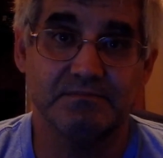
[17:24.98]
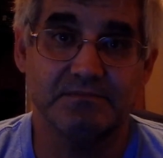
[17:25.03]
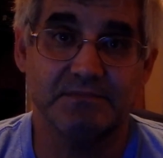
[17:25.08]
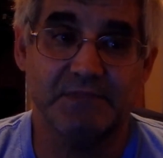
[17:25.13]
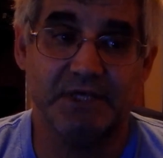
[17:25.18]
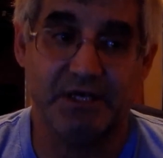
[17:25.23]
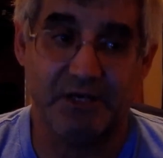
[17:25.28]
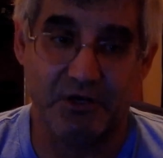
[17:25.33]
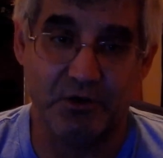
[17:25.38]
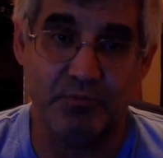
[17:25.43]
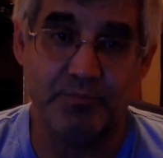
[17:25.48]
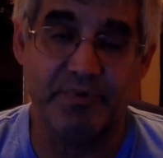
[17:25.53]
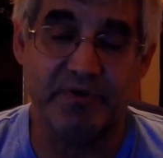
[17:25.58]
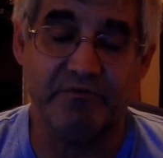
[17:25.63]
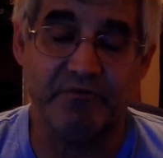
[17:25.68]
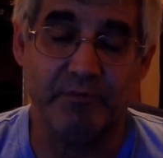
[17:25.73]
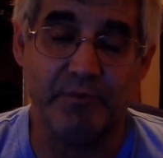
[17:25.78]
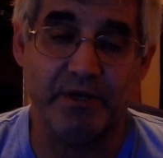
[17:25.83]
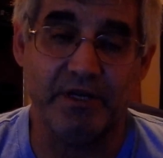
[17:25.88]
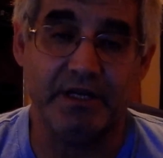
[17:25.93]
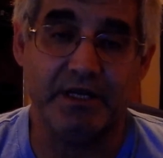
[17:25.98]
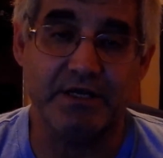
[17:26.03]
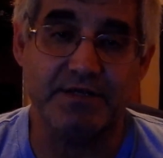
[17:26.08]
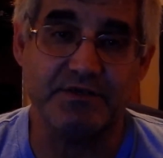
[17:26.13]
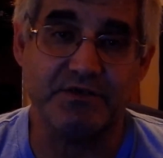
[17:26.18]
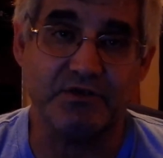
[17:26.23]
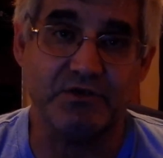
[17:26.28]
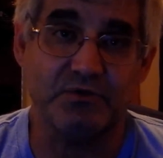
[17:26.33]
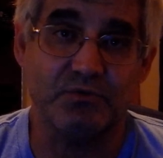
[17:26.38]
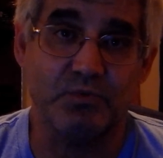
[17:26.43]
and hope everybody has
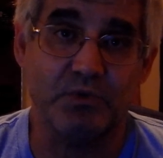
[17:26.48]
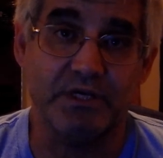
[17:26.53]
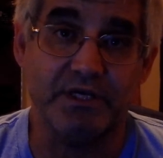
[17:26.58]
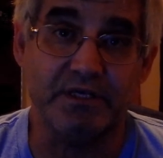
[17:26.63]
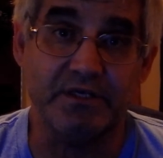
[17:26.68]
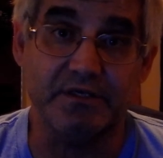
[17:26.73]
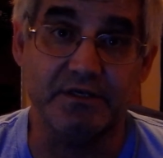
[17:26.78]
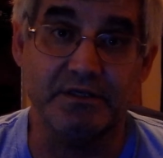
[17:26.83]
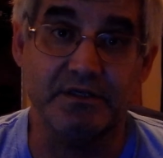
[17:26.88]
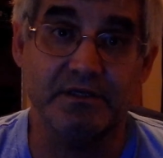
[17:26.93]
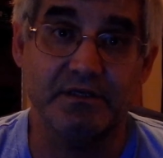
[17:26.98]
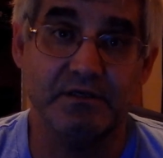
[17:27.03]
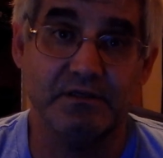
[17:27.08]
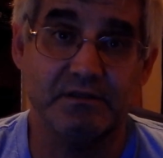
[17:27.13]
a good weekend.